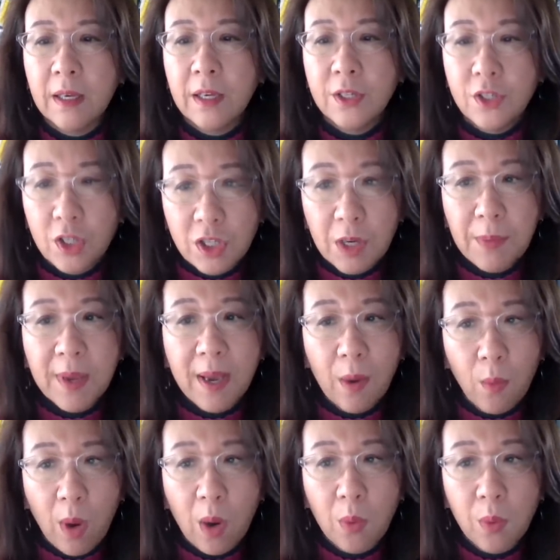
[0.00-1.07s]
Xi Jinping and
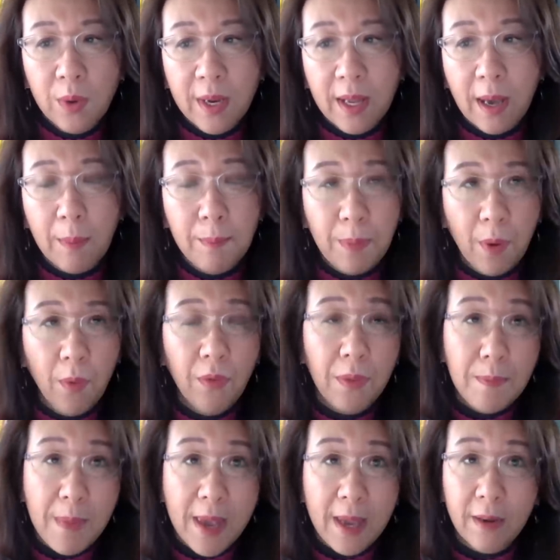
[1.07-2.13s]
Wang Huning are both
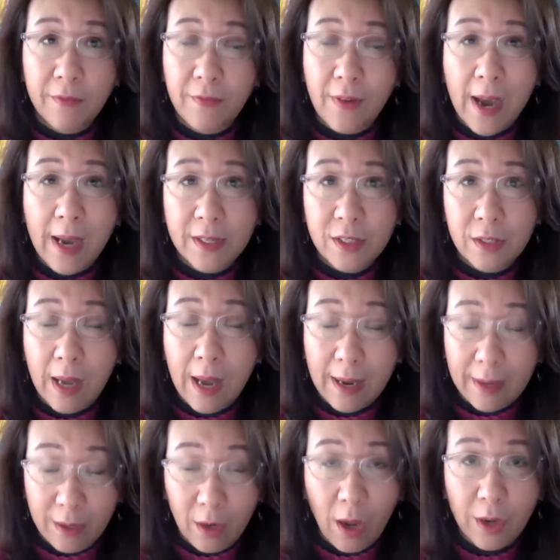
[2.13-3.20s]
men of ide
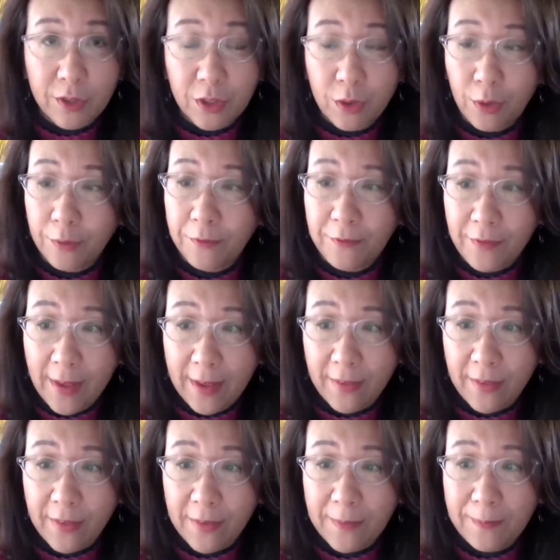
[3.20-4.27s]
ideological
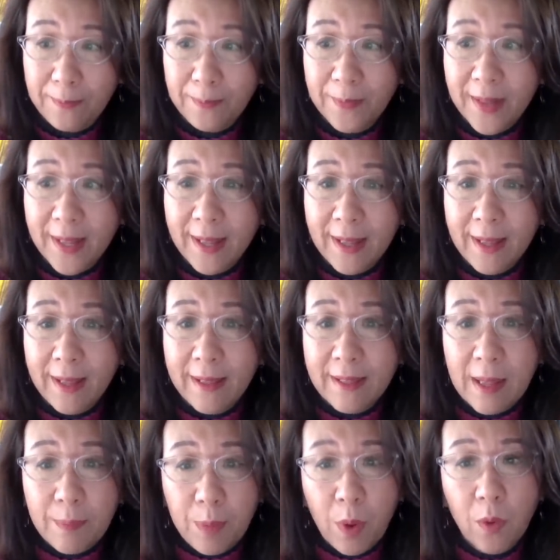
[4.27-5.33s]
faith.
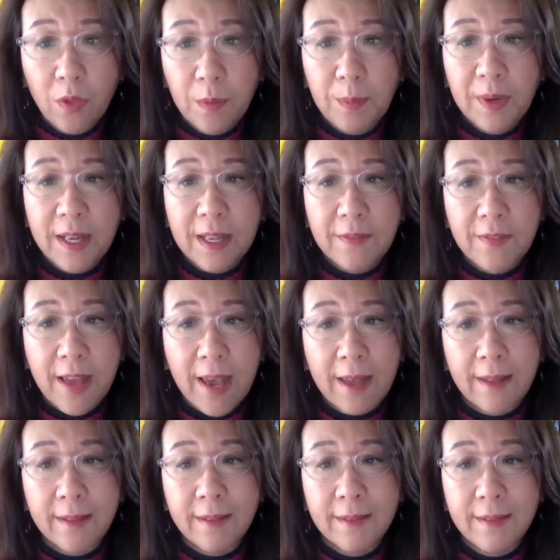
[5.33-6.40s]
They both believe
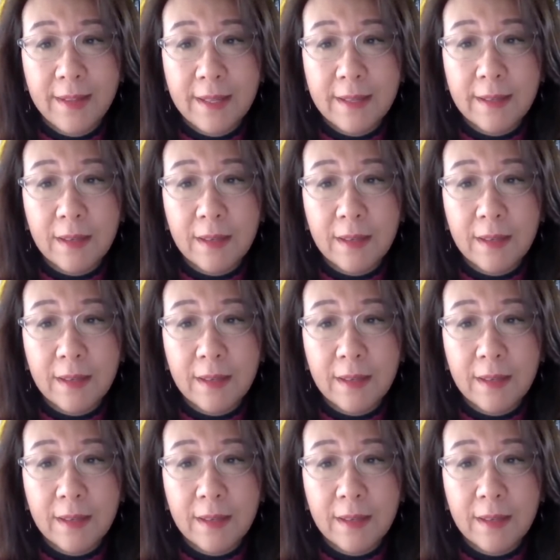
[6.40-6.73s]
that the